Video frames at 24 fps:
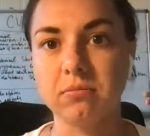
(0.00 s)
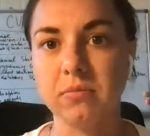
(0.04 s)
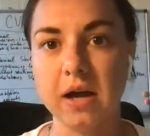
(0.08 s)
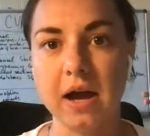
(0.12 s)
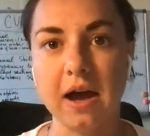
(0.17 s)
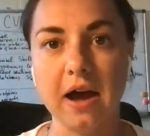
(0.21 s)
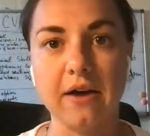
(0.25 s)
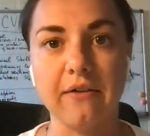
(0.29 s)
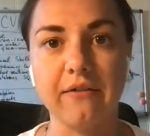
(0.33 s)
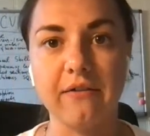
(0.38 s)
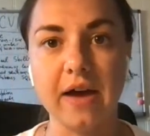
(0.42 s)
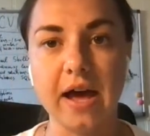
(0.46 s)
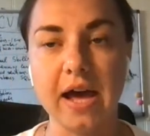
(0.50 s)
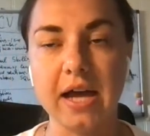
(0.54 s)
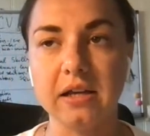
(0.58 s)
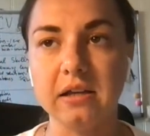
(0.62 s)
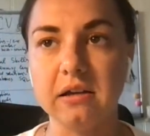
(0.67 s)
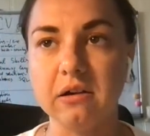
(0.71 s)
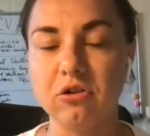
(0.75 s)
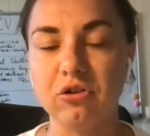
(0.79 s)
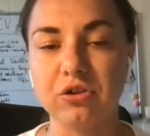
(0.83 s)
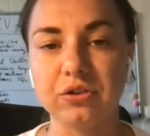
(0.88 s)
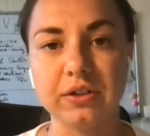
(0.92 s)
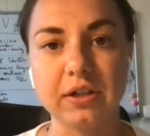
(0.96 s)
have any
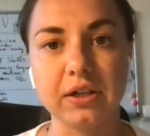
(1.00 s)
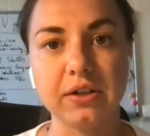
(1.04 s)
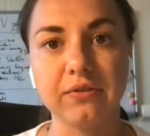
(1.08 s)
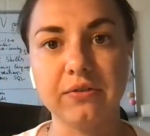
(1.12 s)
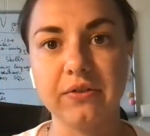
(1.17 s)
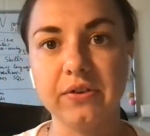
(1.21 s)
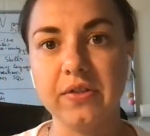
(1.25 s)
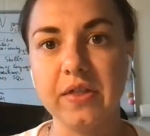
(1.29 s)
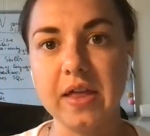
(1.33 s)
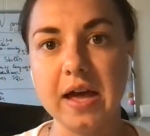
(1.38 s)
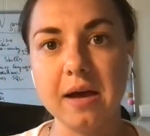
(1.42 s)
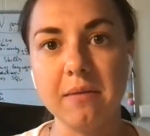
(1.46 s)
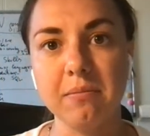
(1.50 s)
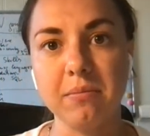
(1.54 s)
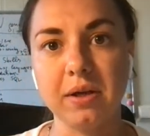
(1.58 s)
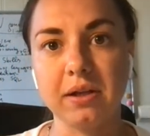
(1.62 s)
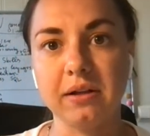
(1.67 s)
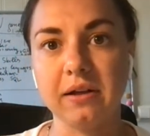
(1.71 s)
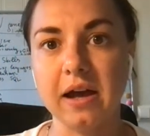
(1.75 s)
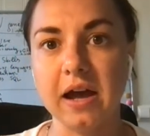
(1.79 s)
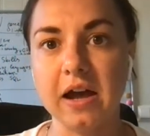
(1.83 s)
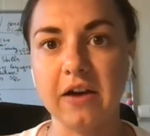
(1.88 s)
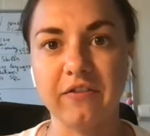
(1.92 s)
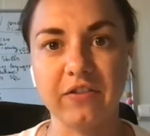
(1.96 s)
contact with them, and I
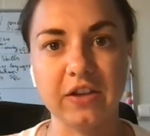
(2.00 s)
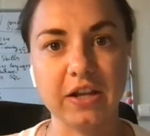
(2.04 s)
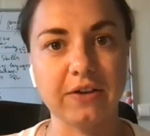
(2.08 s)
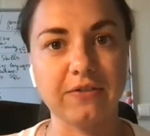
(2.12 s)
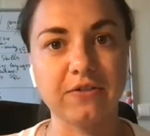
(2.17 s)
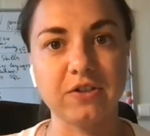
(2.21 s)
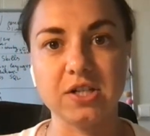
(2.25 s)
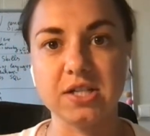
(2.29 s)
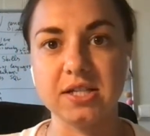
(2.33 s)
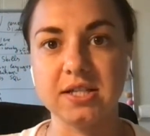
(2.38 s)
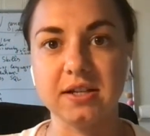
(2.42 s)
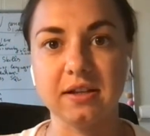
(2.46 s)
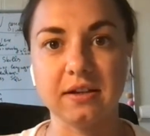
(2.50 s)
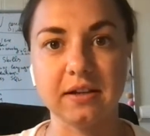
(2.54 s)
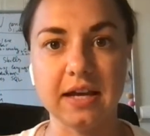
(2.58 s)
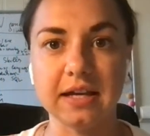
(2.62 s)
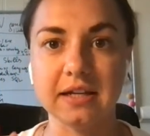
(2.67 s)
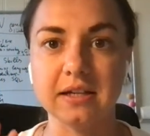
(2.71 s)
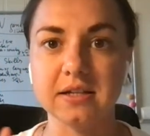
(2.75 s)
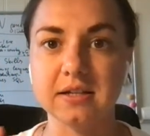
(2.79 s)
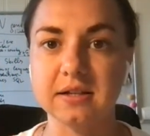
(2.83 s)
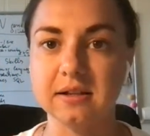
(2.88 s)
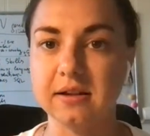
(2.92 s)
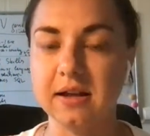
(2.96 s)
have never seen
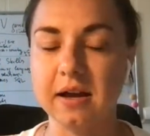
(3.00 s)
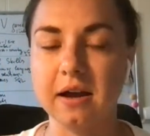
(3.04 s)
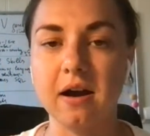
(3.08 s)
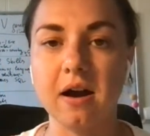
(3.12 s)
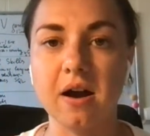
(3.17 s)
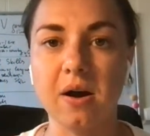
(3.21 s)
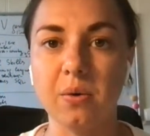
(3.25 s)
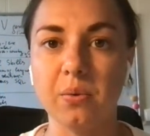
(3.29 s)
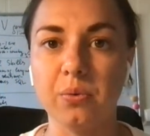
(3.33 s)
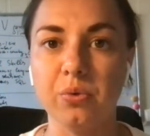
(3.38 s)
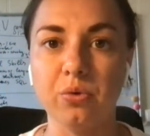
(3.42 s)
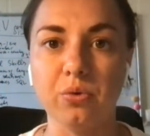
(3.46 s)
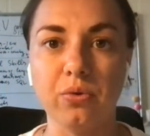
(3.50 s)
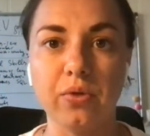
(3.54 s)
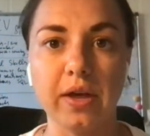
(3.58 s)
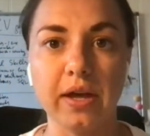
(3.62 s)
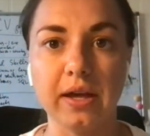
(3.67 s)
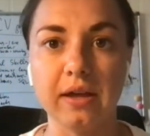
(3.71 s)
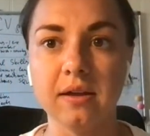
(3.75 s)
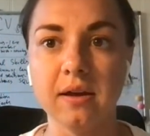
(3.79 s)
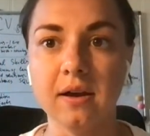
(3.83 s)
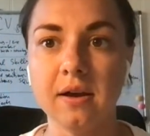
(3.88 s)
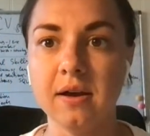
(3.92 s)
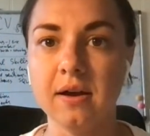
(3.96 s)
anything like how
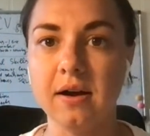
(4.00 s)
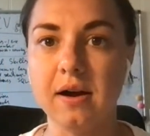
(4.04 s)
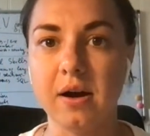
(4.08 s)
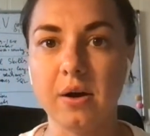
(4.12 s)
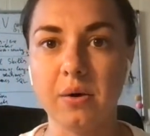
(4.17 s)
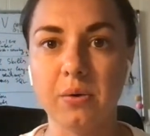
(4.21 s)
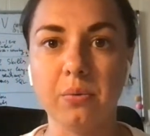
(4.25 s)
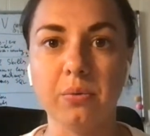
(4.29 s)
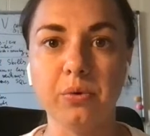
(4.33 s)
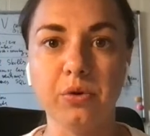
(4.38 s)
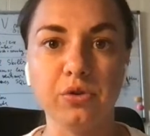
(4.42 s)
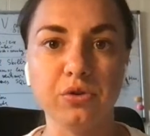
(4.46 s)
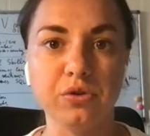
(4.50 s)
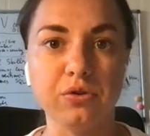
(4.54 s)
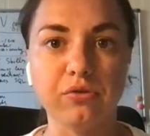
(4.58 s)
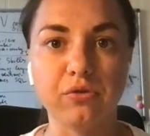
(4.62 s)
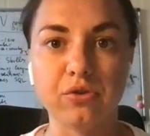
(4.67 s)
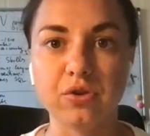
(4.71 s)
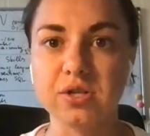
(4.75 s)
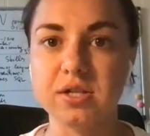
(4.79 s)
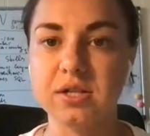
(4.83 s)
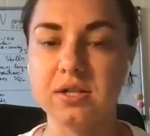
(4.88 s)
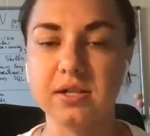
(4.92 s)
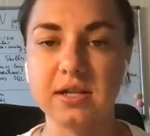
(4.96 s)

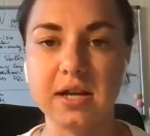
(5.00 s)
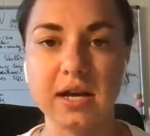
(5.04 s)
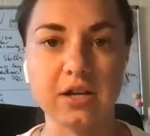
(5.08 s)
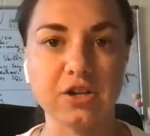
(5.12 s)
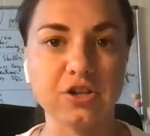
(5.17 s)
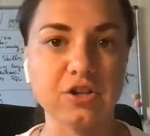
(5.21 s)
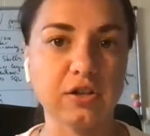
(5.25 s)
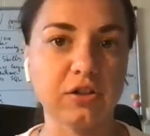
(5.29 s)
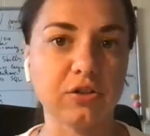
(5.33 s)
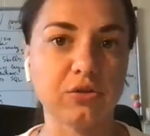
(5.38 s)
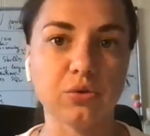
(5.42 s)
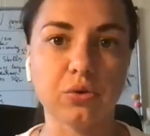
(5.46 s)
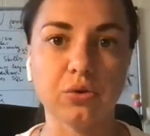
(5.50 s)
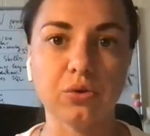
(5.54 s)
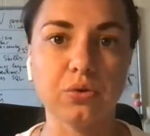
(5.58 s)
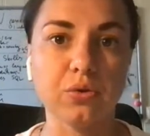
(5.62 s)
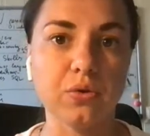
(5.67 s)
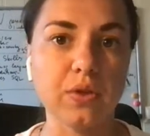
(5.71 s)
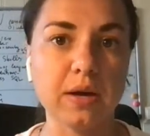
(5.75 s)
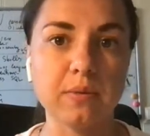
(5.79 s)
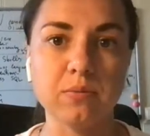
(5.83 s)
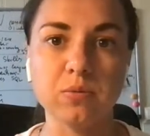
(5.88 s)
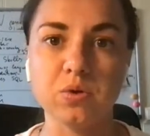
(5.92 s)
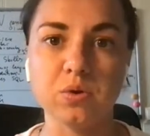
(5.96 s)
university actually talk to
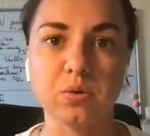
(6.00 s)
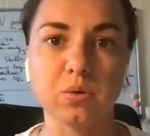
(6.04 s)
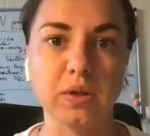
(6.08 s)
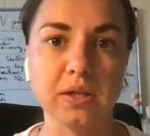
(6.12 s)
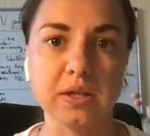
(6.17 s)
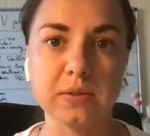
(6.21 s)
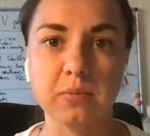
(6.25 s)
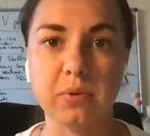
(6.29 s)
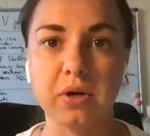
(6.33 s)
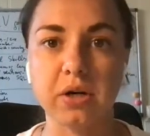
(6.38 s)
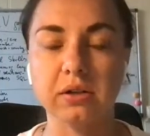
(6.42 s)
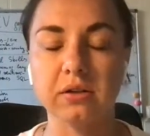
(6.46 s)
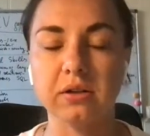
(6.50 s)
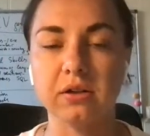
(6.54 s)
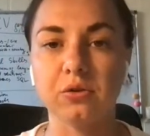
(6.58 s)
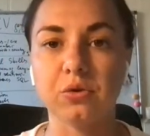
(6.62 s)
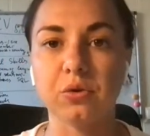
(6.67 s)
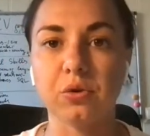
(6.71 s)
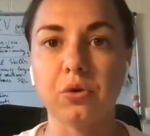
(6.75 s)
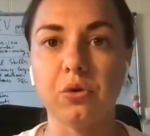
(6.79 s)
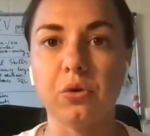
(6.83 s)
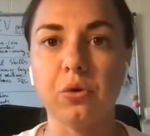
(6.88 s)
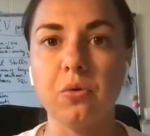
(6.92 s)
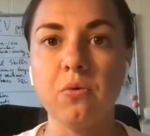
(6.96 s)
them. So this part I
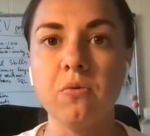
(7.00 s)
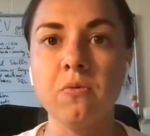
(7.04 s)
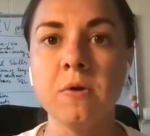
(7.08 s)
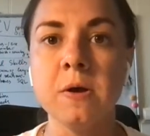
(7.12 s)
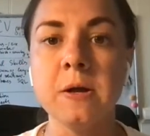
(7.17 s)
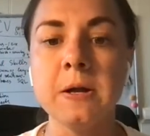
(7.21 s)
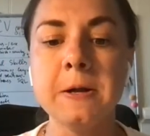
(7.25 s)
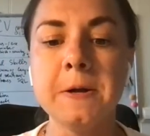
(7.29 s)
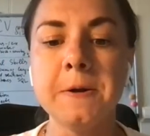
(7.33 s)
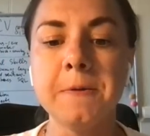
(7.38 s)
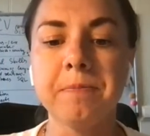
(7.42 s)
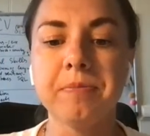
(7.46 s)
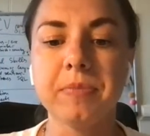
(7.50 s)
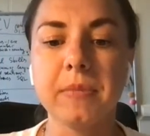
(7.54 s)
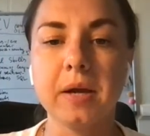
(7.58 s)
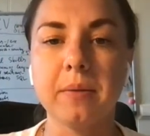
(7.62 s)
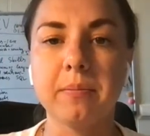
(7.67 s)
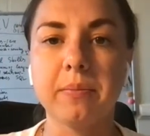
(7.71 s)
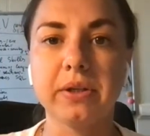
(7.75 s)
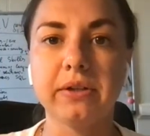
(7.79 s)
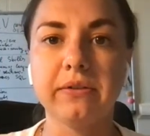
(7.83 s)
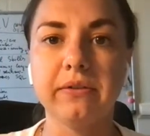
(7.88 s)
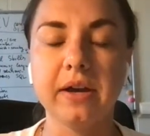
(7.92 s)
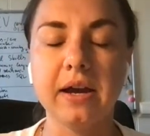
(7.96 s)
don't know,
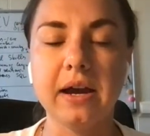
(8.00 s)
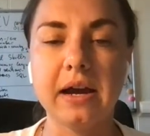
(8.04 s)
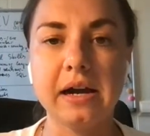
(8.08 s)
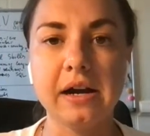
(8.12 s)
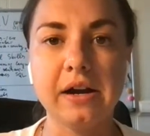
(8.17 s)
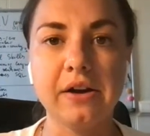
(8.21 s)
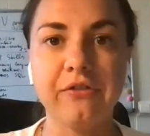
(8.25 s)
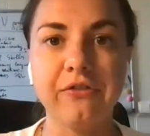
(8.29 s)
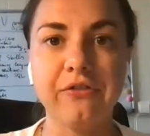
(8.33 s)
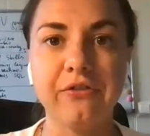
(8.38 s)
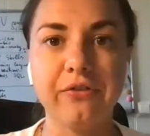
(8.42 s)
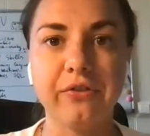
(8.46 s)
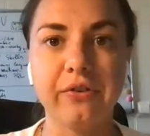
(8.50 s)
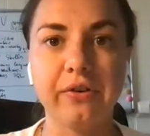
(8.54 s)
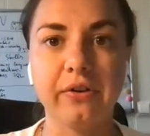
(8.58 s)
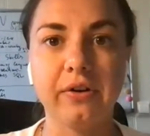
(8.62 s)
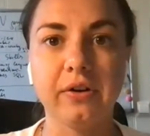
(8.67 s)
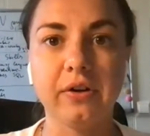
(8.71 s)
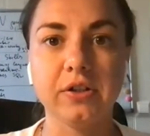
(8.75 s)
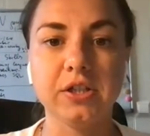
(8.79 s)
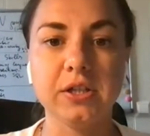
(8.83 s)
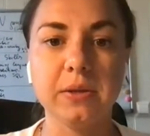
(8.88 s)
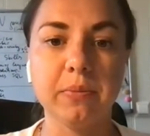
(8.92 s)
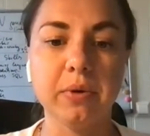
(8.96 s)
but we have
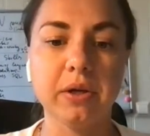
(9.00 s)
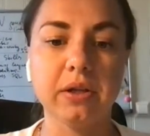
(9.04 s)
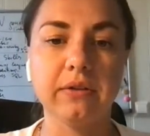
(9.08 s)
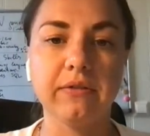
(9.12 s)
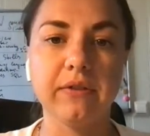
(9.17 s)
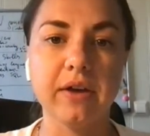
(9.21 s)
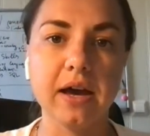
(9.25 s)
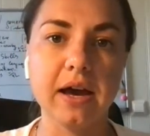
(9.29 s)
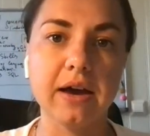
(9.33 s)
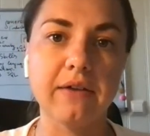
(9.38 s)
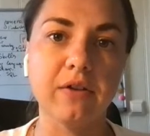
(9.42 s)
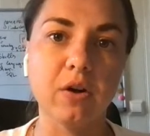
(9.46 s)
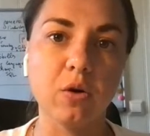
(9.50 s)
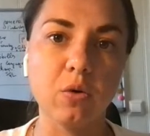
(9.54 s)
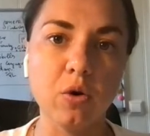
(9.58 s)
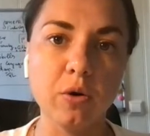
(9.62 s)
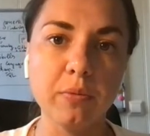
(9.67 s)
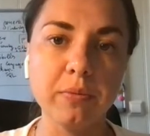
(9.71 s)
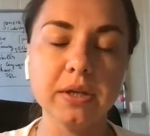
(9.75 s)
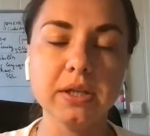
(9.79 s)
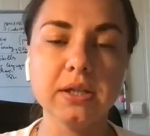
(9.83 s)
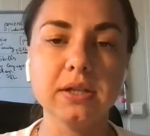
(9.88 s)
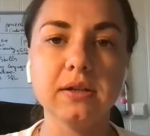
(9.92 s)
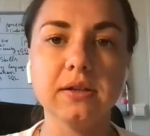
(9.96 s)
typically we have a
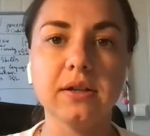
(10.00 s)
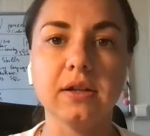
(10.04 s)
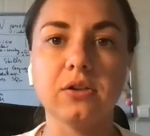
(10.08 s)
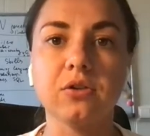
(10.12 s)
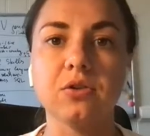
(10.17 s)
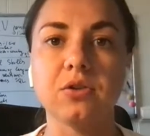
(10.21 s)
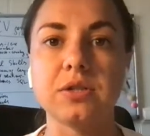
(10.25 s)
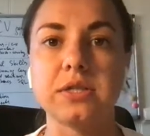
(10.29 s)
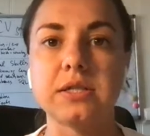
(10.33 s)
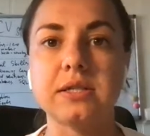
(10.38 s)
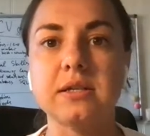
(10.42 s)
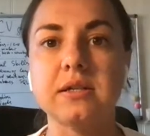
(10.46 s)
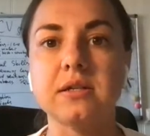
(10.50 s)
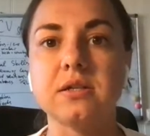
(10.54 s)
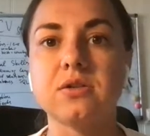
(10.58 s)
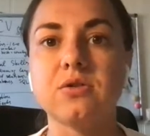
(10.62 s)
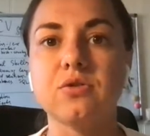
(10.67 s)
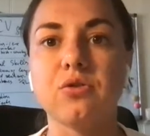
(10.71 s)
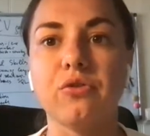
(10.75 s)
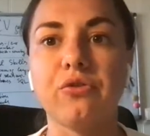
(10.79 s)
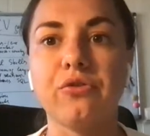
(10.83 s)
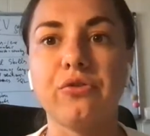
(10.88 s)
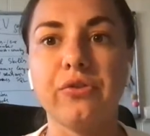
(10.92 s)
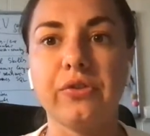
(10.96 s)
committee that consists
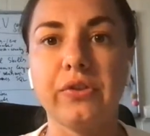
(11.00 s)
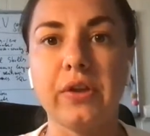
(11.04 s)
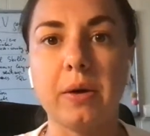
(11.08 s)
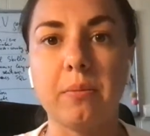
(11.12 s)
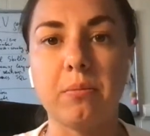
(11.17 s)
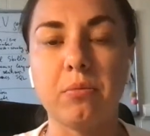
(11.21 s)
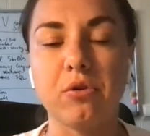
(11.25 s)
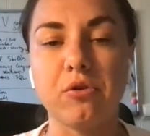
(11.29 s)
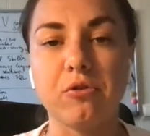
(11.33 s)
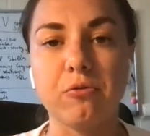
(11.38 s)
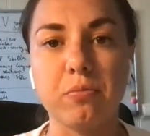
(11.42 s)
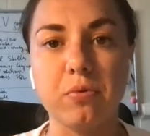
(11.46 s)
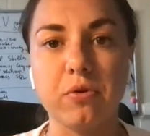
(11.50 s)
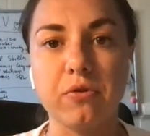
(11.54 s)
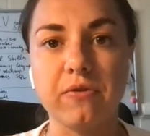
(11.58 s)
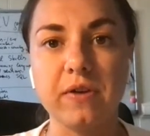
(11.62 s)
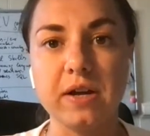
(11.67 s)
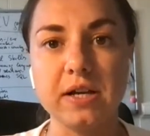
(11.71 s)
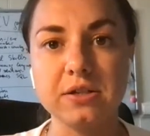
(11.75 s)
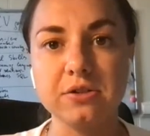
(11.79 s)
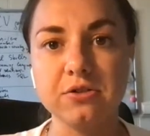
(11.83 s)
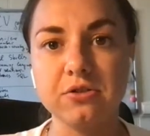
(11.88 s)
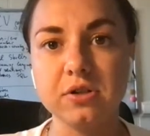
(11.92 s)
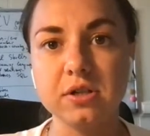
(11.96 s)
of number of
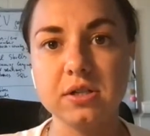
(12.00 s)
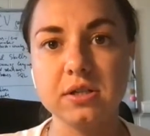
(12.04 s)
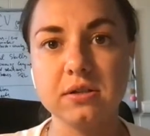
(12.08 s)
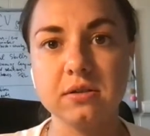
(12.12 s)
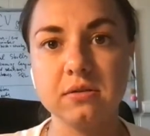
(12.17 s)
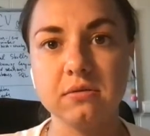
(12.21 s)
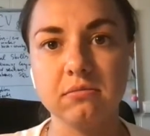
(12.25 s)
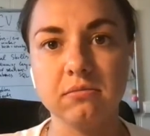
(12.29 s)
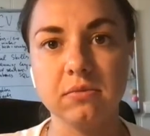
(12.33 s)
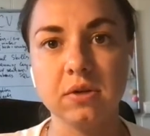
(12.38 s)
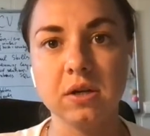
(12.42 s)
professors,